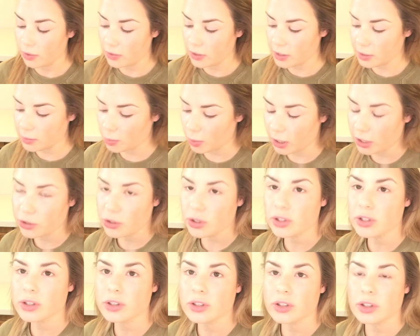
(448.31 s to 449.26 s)
These
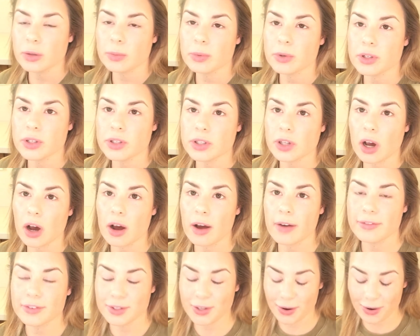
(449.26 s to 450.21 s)
brushes are super
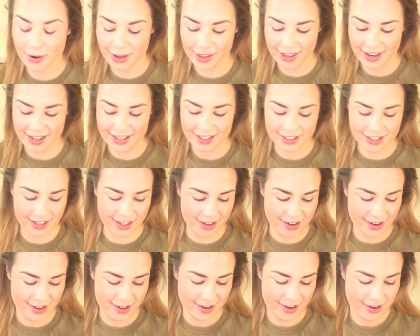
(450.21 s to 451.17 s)
soft, so I like to
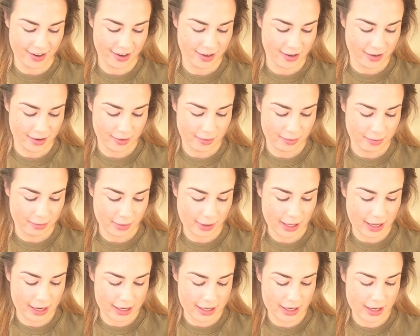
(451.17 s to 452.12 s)

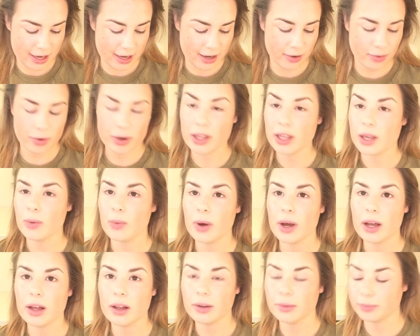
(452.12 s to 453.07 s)
blend it in really
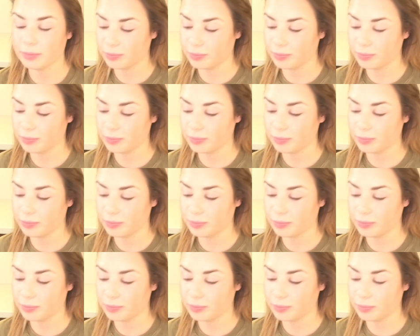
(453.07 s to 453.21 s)
well.